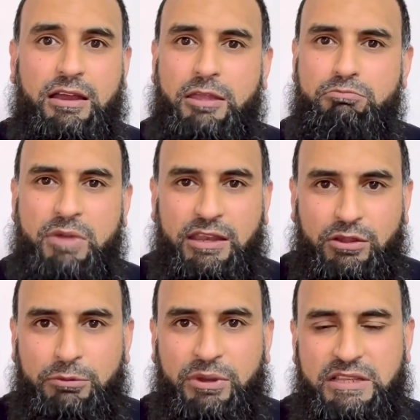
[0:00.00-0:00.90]
in many
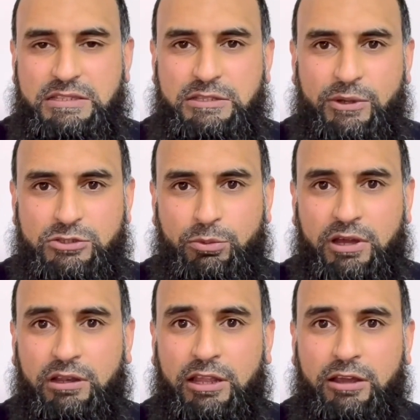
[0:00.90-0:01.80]
other places. That,
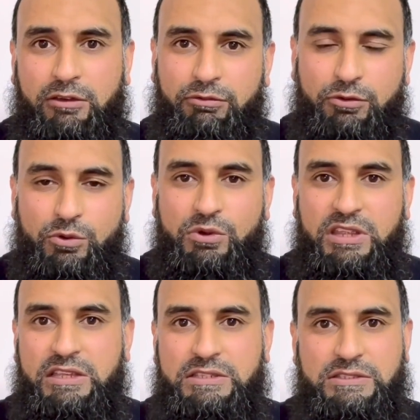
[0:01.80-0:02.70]
subhanAllah, food
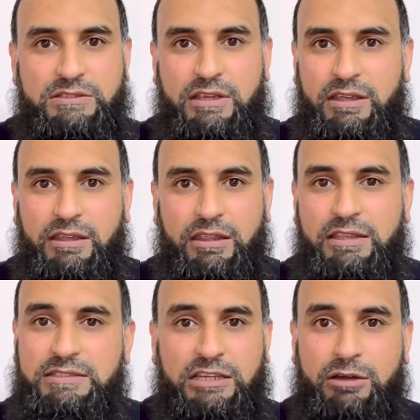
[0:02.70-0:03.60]
is
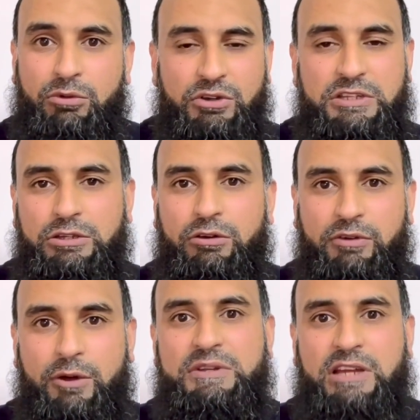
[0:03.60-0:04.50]
the commodity of
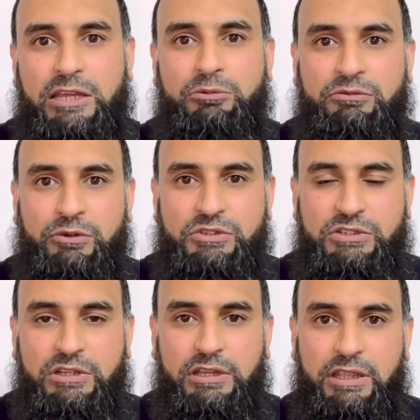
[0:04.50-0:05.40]
our time,
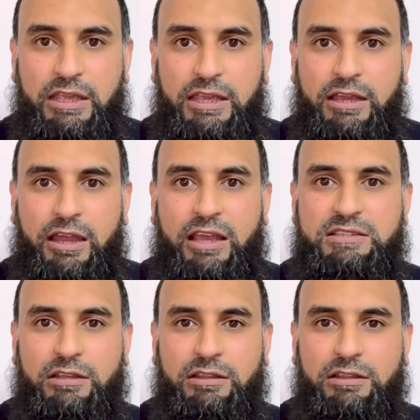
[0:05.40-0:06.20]
unfortunately. I ask